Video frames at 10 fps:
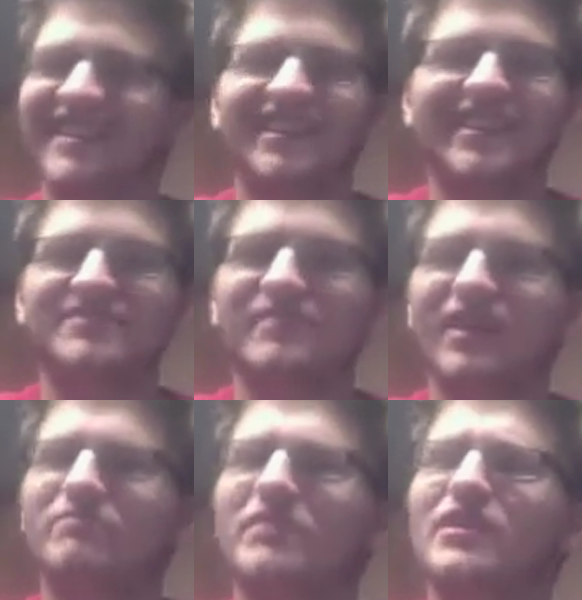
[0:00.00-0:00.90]
this
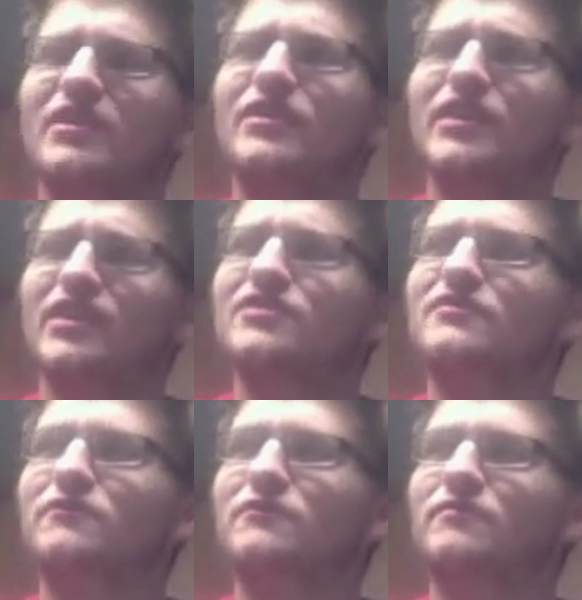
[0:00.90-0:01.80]
might be the
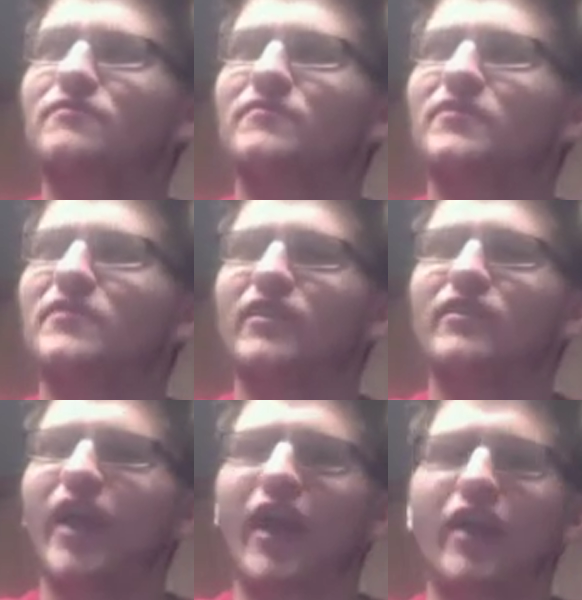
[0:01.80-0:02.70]
least
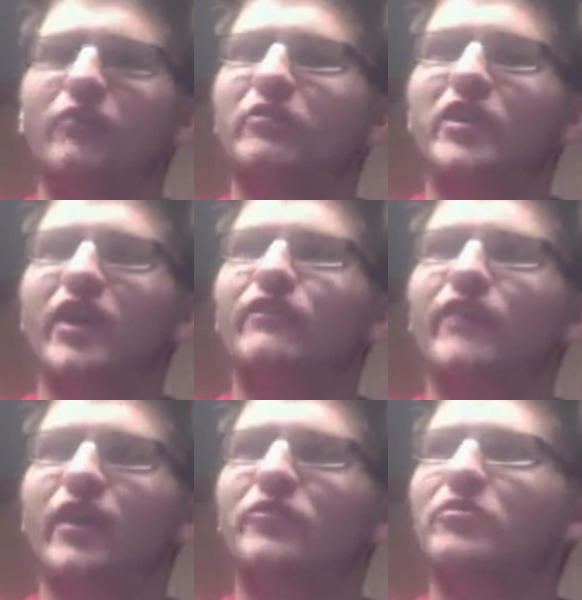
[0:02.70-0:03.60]
angry I've
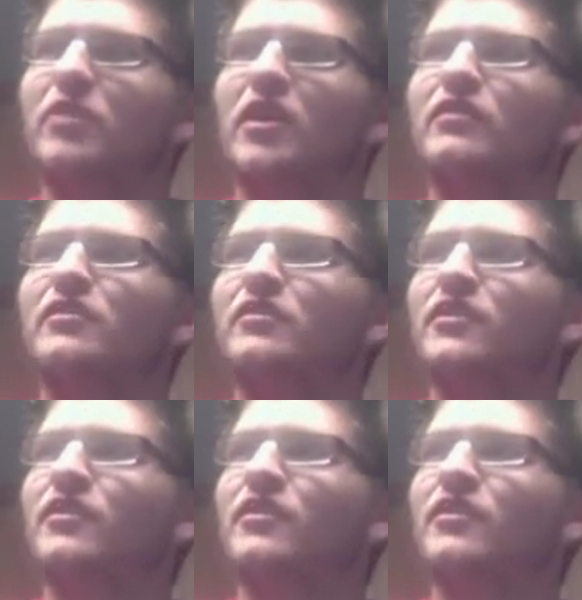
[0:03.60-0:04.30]
ever been